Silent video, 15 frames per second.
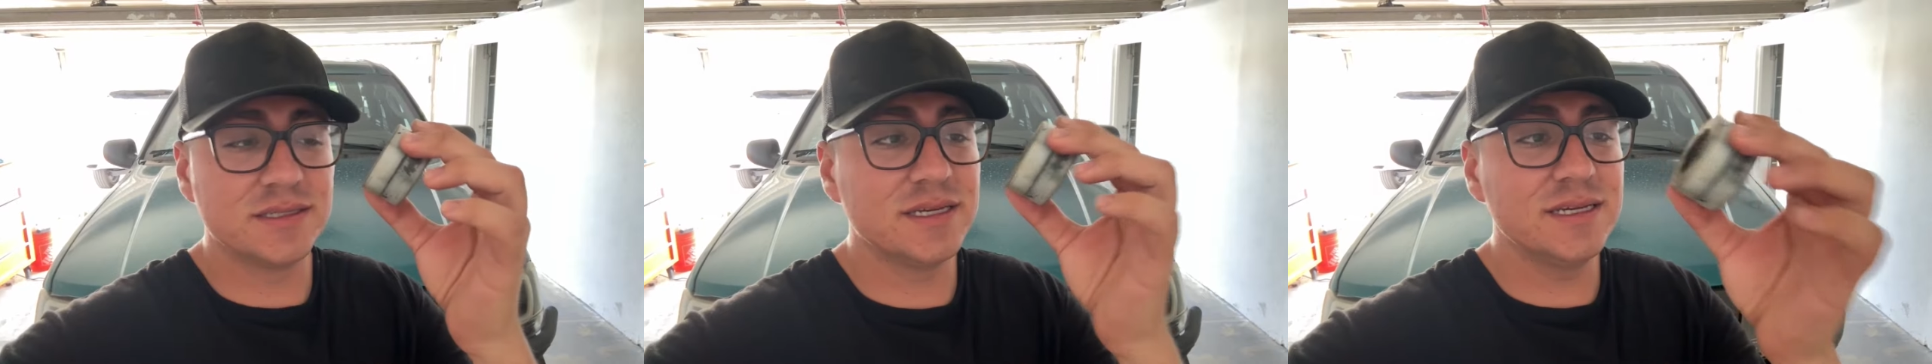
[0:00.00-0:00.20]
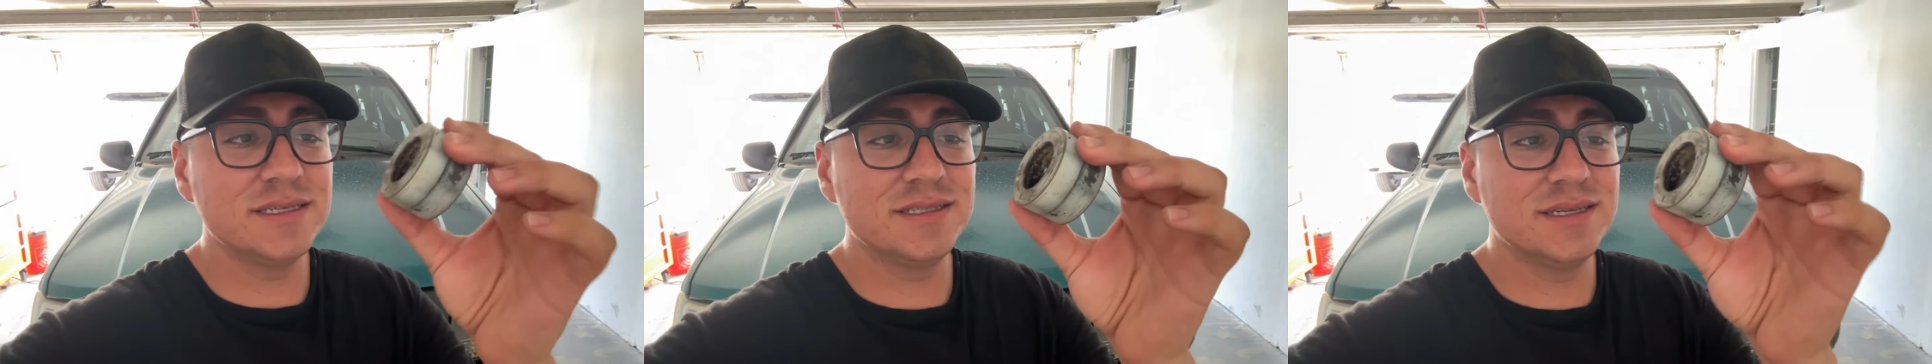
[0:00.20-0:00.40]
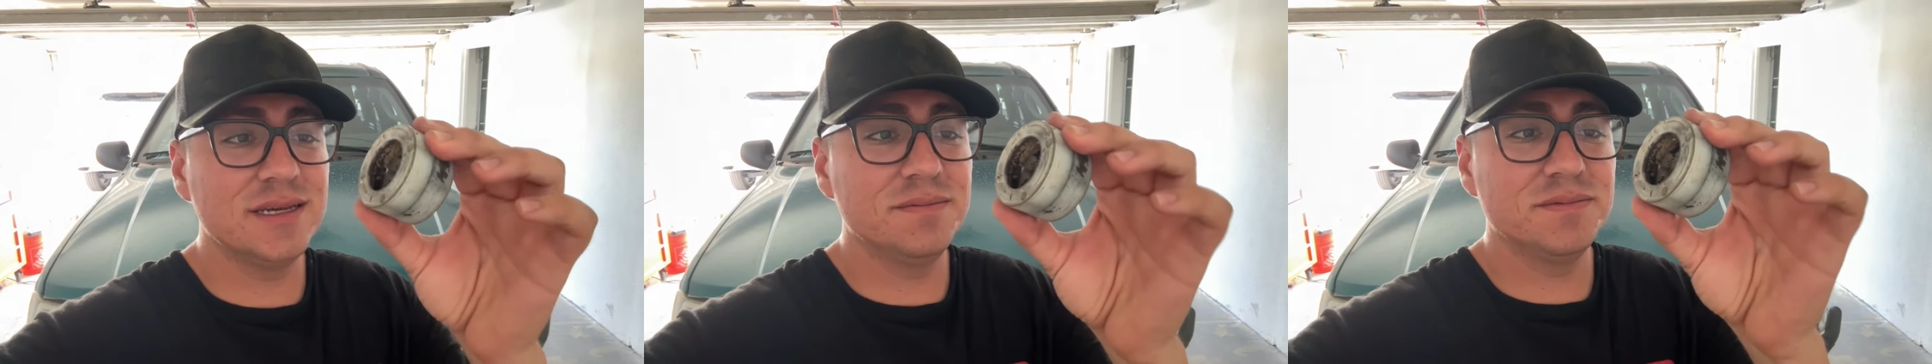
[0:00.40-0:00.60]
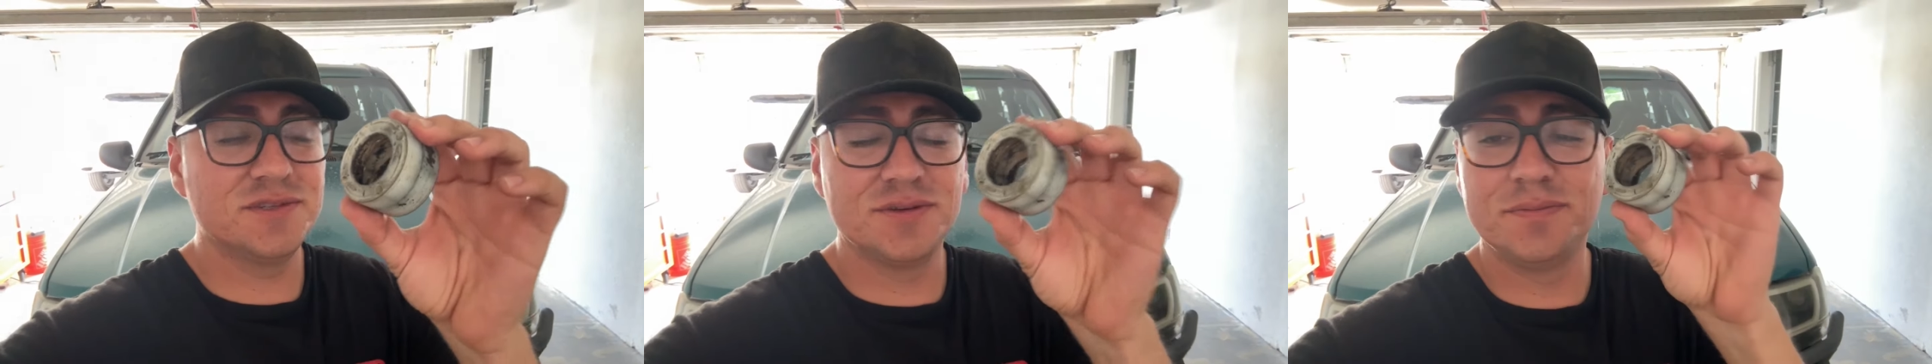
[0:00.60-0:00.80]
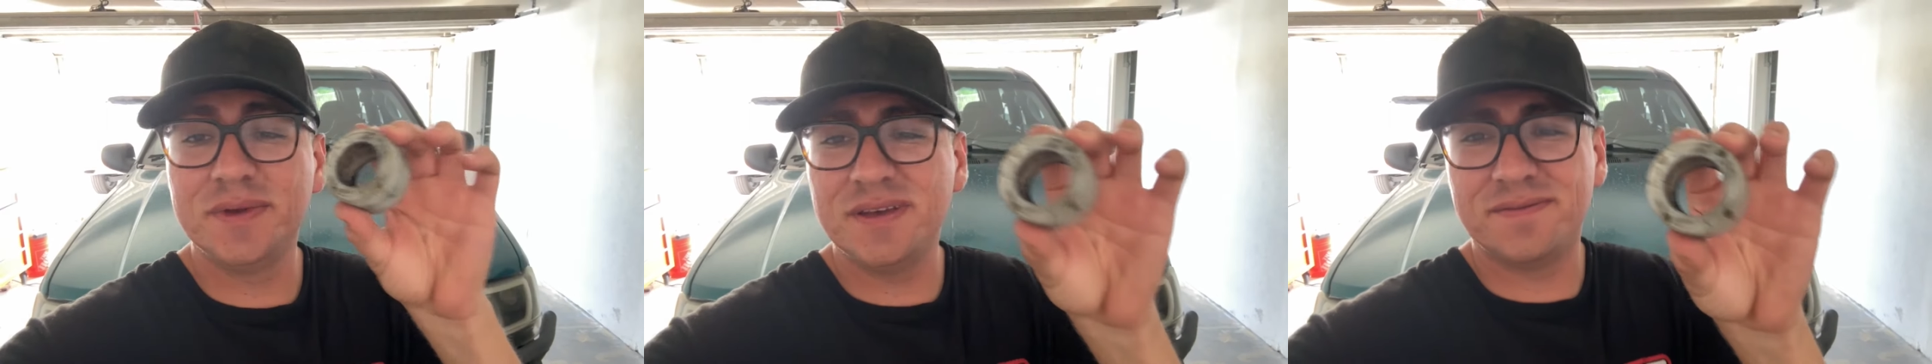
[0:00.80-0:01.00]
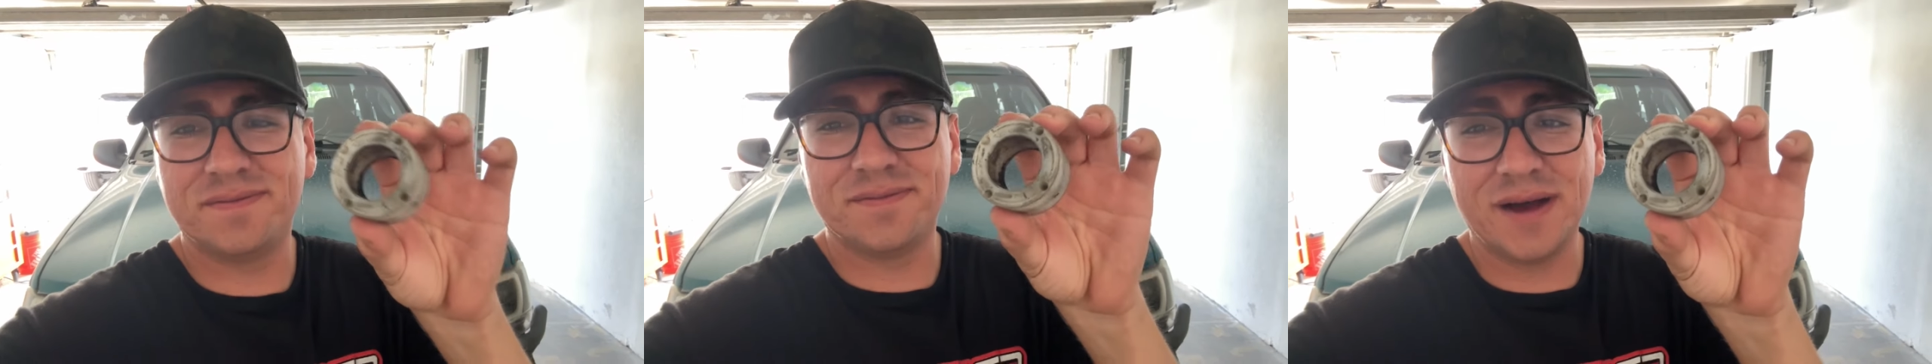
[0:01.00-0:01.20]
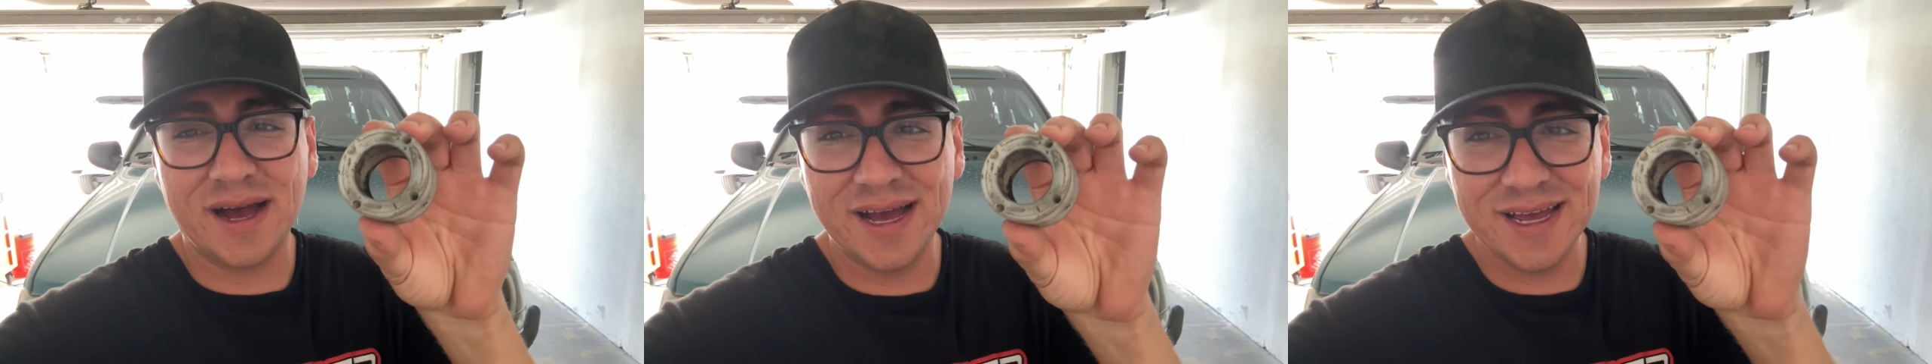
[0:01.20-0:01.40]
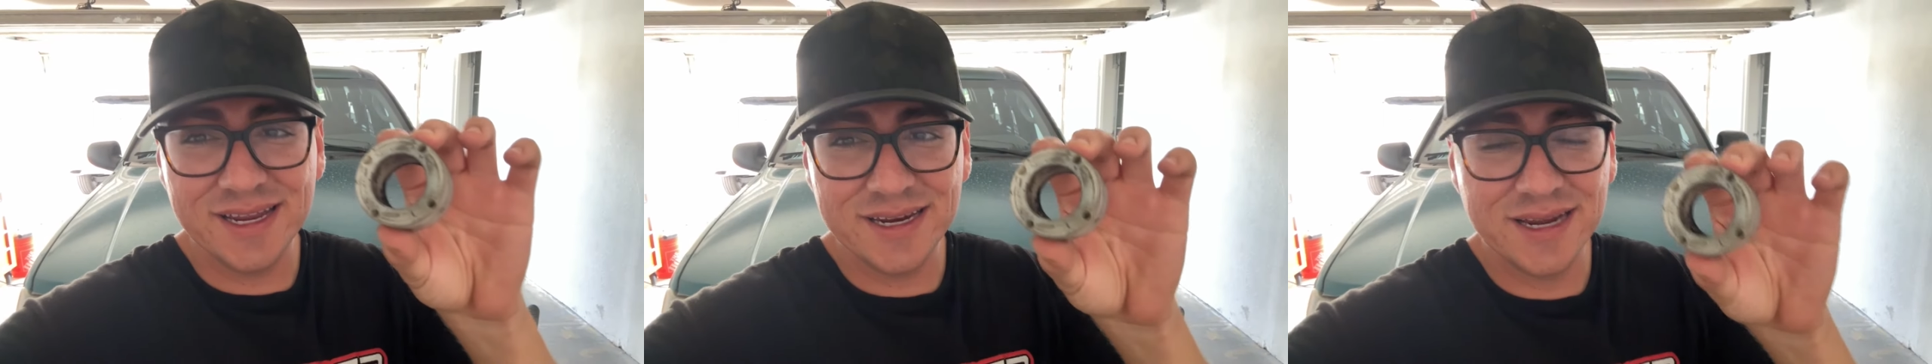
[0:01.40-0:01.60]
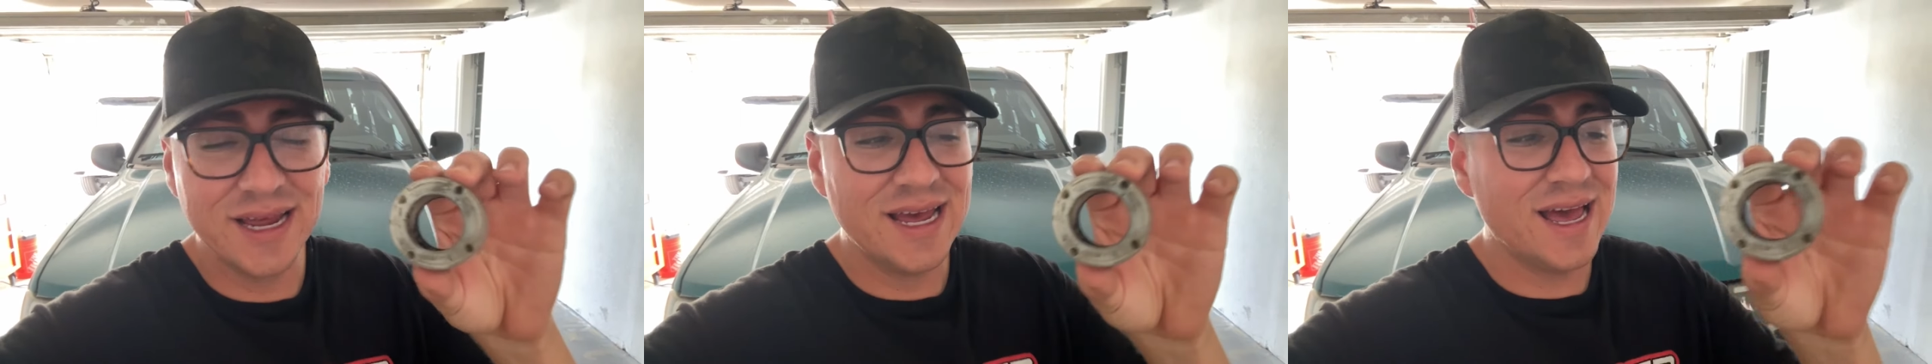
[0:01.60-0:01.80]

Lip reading: these seem to be fine,